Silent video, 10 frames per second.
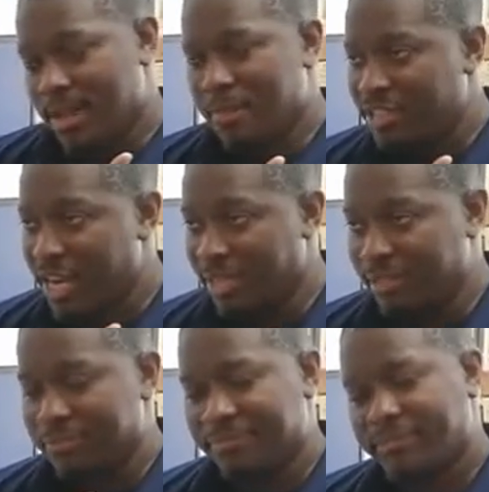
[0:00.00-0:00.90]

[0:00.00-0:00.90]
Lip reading: I'm gonna check it.